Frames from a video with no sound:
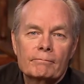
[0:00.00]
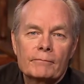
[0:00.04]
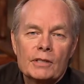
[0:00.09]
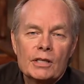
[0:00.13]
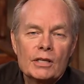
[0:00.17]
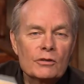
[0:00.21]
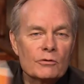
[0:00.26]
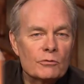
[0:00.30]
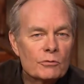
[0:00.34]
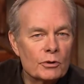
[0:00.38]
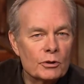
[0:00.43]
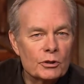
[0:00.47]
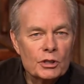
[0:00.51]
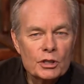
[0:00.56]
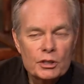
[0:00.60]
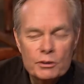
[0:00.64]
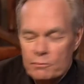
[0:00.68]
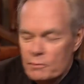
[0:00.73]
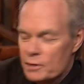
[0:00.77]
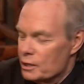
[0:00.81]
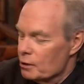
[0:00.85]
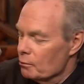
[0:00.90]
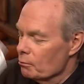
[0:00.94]
This will
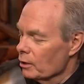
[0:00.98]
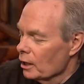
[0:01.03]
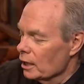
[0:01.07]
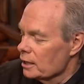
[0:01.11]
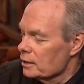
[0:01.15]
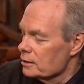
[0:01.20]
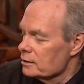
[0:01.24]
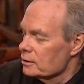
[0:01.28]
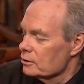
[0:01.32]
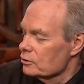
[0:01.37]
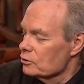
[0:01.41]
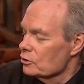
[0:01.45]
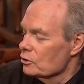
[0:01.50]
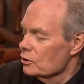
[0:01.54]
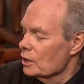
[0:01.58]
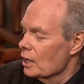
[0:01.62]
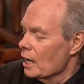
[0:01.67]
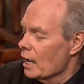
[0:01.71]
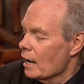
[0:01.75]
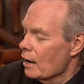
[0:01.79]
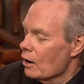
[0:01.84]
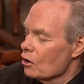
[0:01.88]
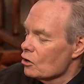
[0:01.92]
just be a blessing to
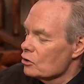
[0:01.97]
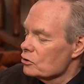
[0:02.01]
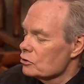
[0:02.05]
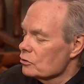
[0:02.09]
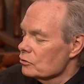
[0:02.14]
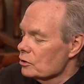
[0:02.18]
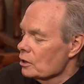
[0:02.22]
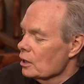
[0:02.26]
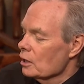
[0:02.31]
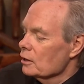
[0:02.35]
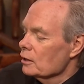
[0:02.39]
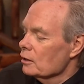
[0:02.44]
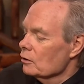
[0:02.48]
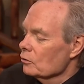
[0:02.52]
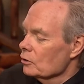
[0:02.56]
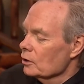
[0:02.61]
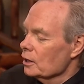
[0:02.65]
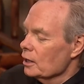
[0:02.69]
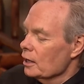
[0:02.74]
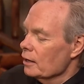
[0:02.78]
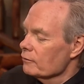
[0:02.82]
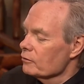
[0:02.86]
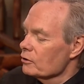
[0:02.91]
you. I also not
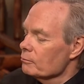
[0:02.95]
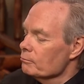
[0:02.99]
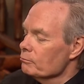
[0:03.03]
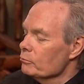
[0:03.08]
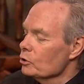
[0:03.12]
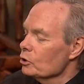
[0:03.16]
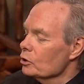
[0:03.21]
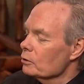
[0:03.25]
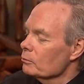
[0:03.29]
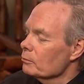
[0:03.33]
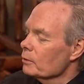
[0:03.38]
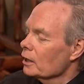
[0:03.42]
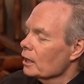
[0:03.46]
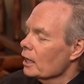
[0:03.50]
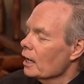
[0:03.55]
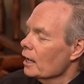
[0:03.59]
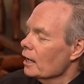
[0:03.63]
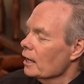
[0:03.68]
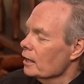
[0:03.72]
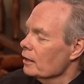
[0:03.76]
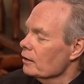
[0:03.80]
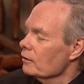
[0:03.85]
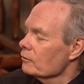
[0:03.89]
only have the book, but
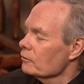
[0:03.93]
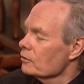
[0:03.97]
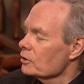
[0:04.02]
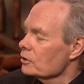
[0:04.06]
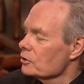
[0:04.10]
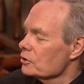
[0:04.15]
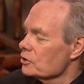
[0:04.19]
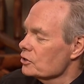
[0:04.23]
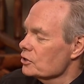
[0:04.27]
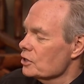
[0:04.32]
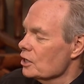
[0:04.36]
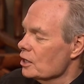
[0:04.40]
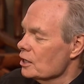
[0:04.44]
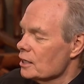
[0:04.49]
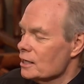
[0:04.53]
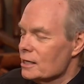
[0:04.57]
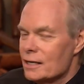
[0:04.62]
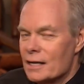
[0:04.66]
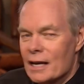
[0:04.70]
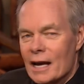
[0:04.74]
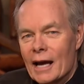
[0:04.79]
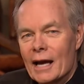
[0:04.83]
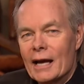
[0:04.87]
I have this
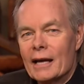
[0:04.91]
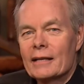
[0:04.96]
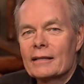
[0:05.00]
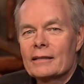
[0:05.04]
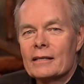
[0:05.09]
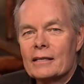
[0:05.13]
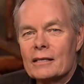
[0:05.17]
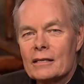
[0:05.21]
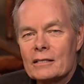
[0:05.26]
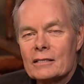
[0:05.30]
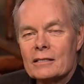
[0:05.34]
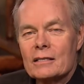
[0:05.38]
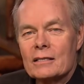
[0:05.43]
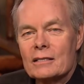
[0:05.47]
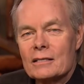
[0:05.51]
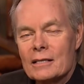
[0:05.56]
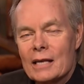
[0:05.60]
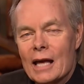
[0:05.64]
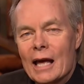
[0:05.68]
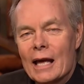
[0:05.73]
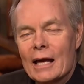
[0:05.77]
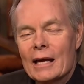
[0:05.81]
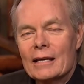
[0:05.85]
study guide that is
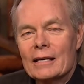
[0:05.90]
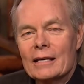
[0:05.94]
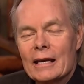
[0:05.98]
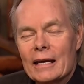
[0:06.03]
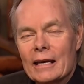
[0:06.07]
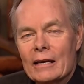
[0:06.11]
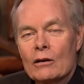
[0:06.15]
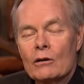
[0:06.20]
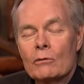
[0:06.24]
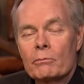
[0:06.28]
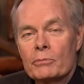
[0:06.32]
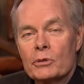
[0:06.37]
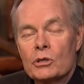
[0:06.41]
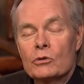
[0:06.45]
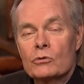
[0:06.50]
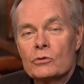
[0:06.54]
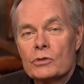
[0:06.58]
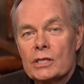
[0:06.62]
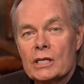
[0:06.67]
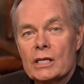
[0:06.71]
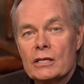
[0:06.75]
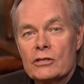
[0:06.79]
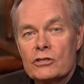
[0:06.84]
designed to help
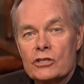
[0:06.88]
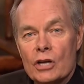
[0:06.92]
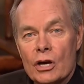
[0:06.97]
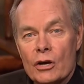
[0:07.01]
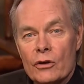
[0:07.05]
you teach